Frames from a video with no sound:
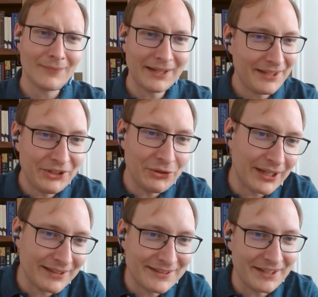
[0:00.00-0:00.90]
I think the
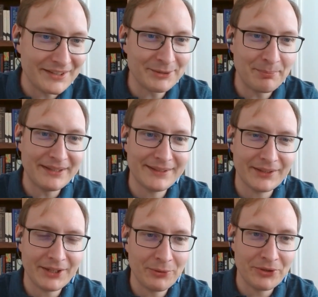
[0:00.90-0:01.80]
United States is
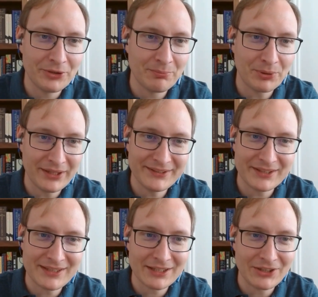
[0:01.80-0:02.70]
basically going to embrace
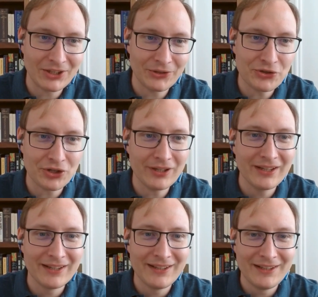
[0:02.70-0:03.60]
the
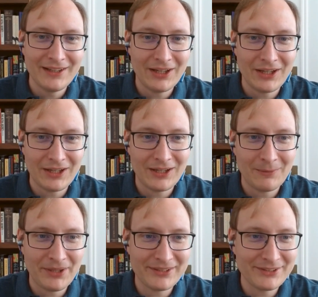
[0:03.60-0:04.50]
technology
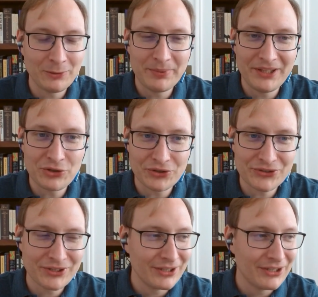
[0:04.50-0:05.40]
because it'll be
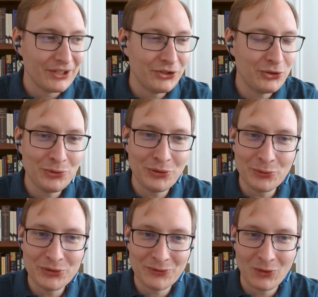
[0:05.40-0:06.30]
just too
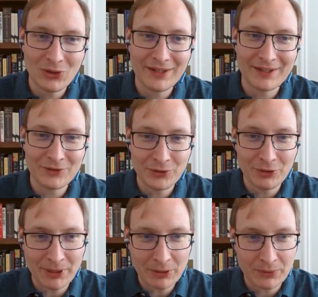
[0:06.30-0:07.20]
useful and too
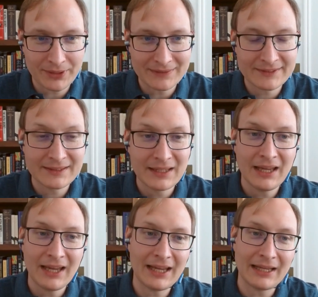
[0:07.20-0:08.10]
ubiquitous.
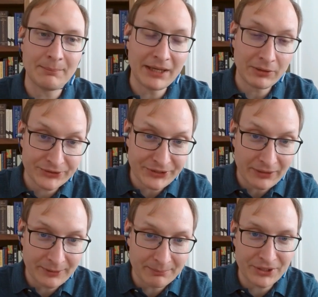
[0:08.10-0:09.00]
And
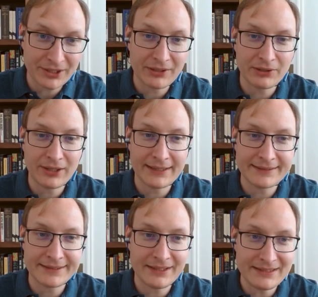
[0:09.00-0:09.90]
Microsoft in particular
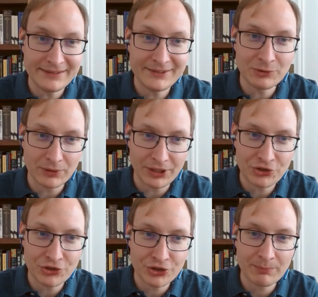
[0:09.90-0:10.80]
has a decent
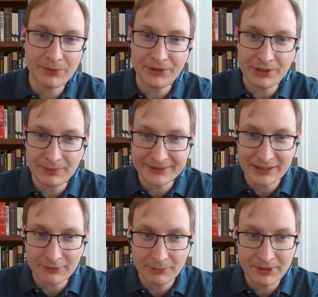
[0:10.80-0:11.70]
relationship with the US
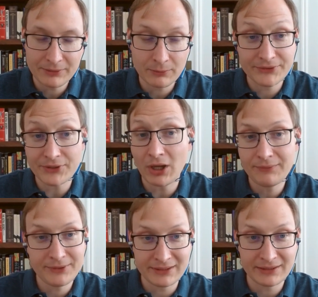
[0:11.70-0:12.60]
government. What's
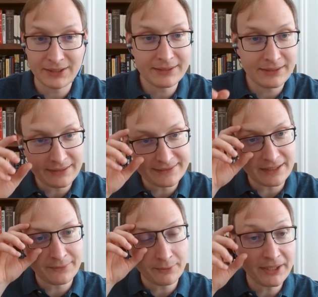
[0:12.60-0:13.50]
often neglected is
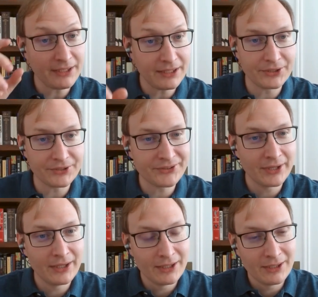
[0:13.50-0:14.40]
that for many
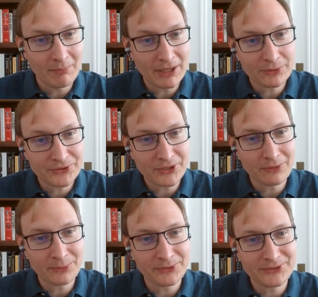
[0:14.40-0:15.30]
years,
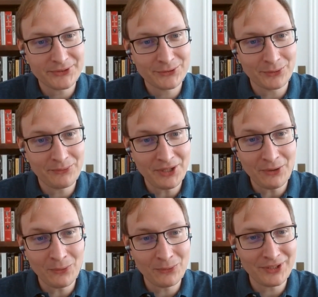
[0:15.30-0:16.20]
Microsoft was sort of the
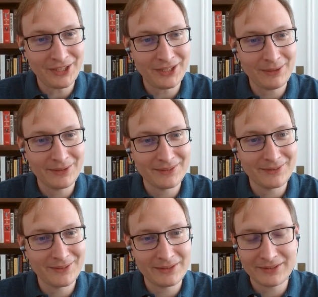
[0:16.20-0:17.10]
only
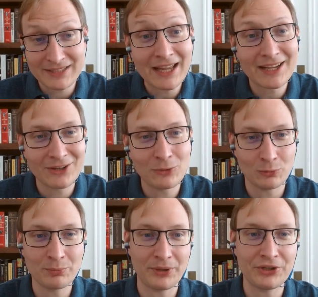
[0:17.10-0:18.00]
tech
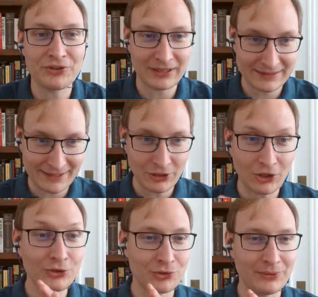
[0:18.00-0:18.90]
corporation. Let's say
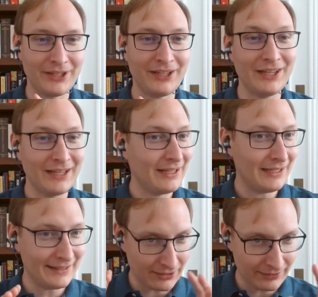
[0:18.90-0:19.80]
culturally,
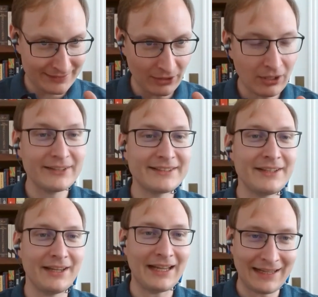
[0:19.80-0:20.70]
it's
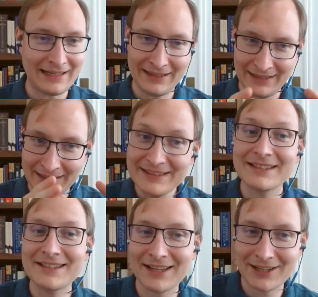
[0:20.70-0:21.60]
obviously, it is
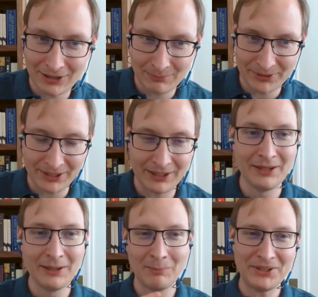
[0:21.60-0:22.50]
a tech company,
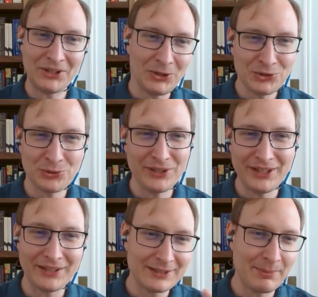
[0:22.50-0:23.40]
but
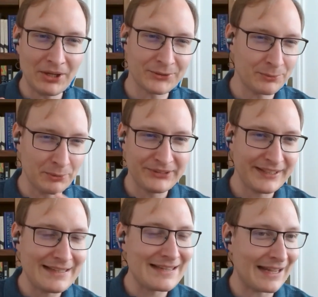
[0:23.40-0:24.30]
culturally, let's be honest, when we
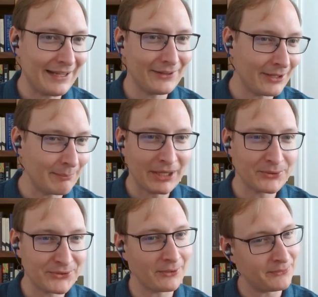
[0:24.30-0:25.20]
say tech, like
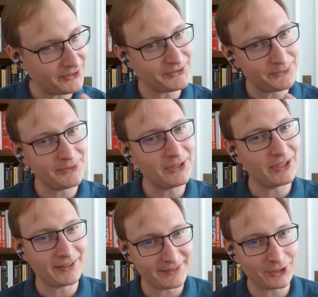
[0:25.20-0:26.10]
Microsoft doesn't feel
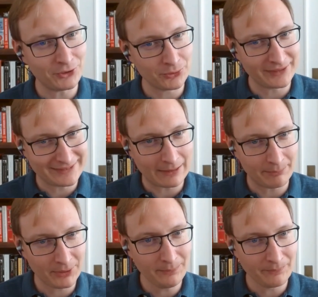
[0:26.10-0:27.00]
like the central
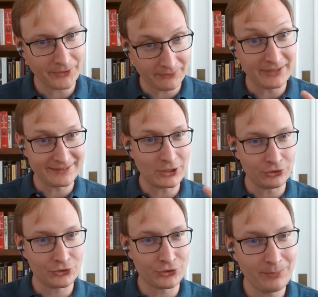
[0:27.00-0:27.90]
example of this
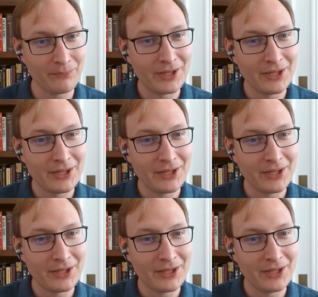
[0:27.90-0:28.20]
culture.